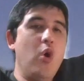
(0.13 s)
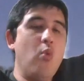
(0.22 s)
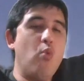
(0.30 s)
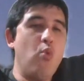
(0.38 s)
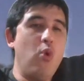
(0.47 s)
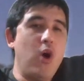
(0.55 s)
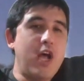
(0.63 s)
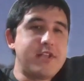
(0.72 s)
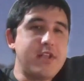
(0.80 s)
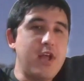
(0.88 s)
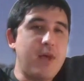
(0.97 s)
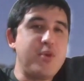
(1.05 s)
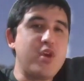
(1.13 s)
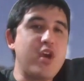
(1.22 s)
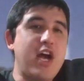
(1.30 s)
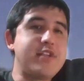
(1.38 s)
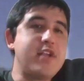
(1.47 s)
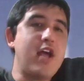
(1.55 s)
What's up, you
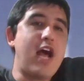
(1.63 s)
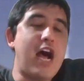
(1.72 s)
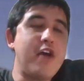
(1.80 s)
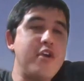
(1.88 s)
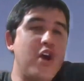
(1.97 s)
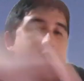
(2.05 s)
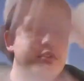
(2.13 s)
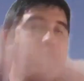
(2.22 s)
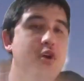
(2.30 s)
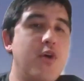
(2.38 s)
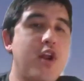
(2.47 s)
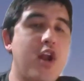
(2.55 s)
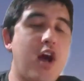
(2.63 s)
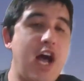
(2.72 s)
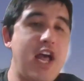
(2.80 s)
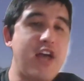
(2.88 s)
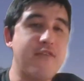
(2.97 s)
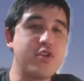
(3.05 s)
guys? How y'all doing?
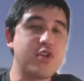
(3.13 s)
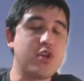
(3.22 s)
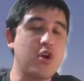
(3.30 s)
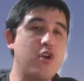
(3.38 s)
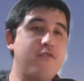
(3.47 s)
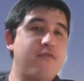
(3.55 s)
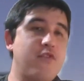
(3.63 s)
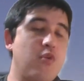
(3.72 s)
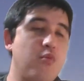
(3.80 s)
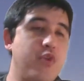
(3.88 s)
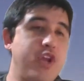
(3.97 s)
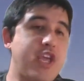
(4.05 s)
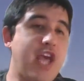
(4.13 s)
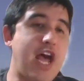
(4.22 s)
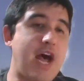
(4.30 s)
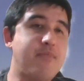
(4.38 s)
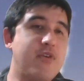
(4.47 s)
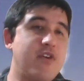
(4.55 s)
I have returned for a
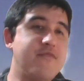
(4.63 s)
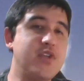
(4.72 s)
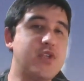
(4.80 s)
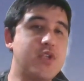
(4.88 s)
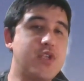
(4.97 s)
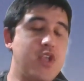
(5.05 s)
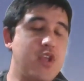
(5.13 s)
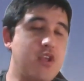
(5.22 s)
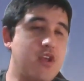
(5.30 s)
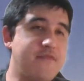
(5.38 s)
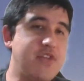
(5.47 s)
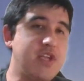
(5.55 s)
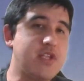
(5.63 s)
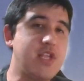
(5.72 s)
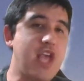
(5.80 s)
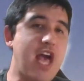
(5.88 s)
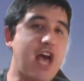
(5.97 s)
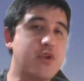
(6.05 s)
recap of the C- of the
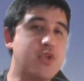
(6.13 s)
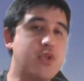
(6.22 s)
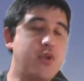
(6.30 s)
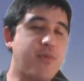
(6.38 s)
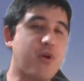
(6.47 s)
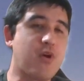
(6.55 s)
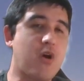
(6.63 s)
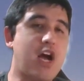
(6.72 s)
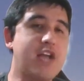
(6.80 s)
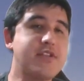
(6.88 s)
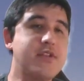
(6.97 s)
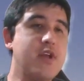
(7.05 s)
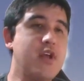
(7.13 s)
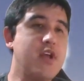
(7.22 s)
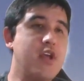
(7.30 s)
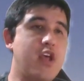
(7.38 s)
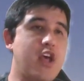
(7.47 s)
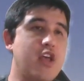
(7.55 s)
Seattle Supercross
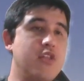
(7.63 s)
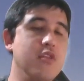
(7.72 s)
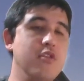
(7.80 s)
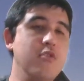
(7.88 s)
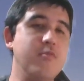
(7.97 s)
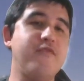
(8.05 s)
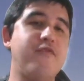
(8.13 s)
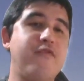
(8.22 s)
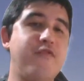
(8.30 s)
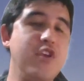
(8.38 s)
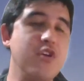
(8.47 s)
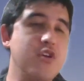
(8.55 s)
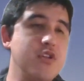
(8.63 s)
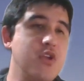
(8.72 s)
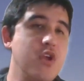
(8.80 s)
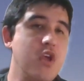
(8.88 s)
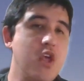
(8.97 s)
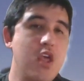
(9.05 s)
at Lumen Field,
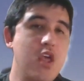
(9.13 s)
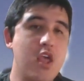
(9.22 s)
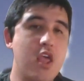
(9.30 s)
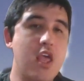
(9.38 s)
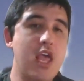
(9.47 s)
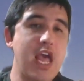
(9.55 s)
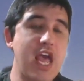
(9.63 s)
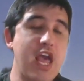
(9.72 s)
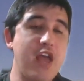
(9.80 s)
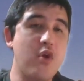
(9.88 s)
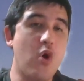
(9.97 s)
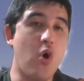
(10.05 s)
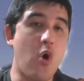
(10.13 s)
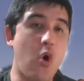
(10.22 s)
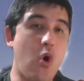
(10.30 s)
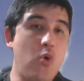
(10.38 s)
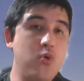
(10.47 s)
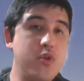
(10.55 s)
and
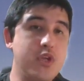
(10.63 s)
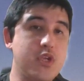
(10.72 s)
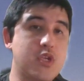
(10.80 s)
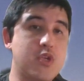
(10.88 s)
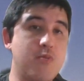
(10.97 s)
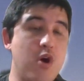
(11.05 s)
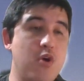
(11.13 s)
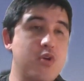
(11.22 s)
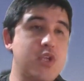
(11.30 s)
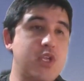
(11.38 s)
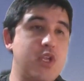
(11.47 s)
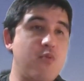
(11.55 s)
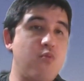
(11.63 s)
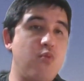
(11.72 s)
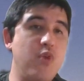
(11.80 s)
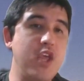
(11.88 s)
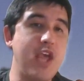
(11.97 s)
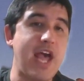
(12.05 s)
holy smokes, did
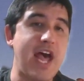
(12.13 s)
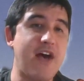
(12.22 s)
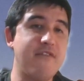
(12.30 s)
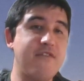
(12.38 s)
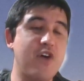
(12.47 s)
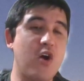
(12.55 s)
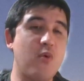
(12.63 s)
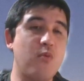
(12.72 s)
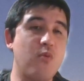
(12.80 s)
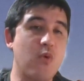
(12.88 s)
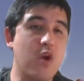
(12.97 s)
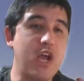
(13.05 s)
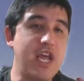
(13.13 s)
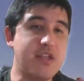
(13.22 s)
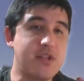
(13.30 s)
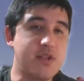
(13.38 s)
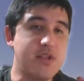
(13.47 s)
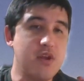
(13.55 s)
we have a
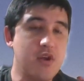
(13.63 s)
race!